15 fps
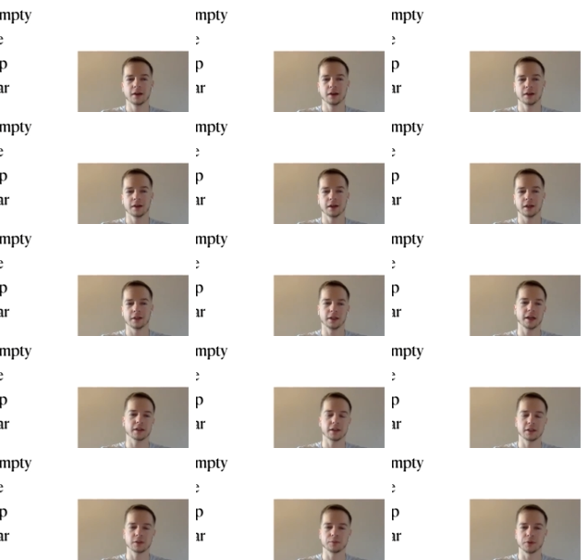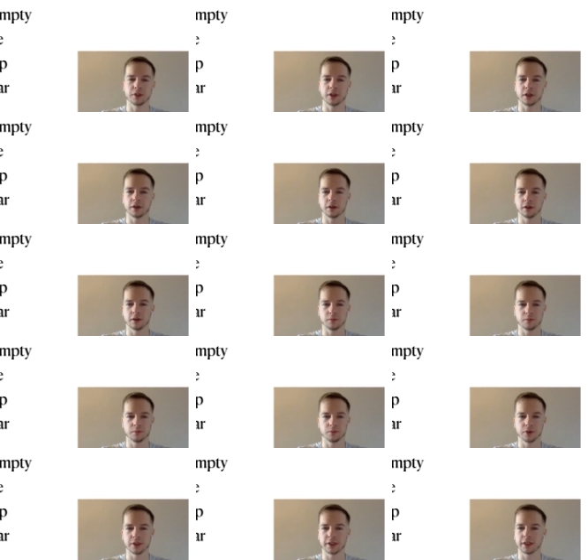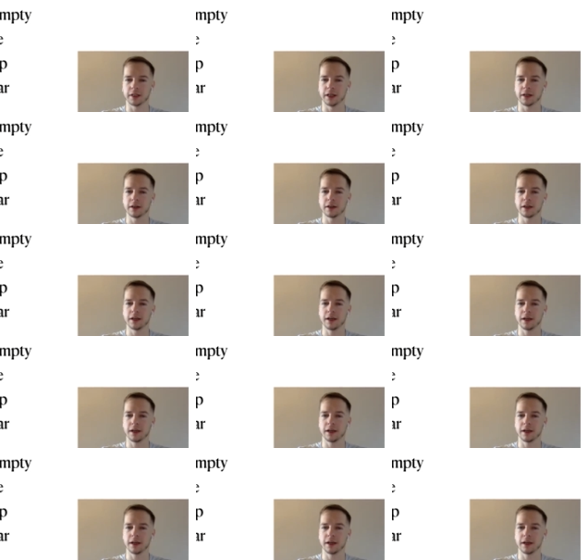And yeah, that's pretty clear.